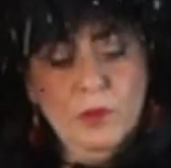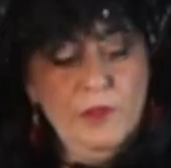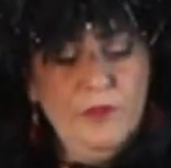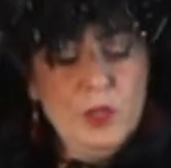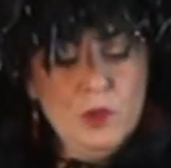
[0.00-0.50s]
in the
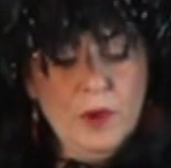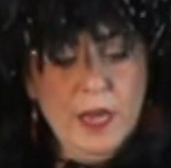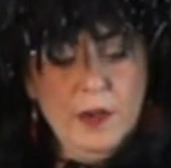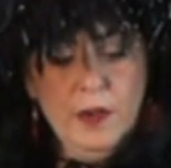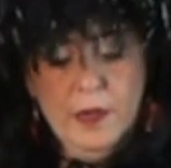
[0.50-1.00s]

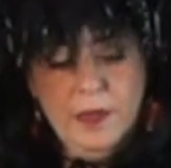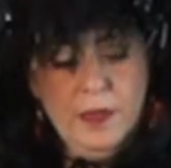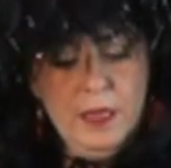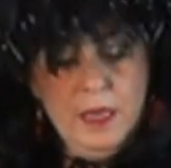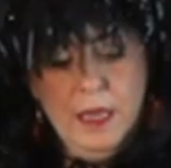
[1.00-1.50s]
refrigerator
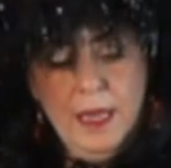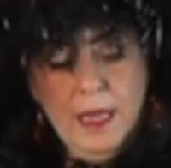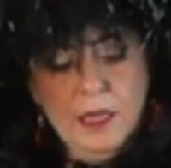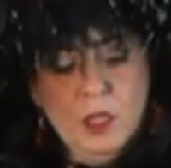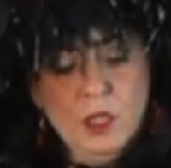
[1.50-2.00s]

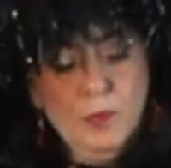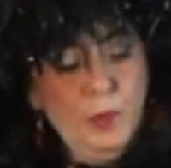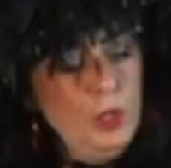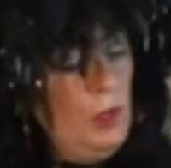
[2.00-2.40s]
and just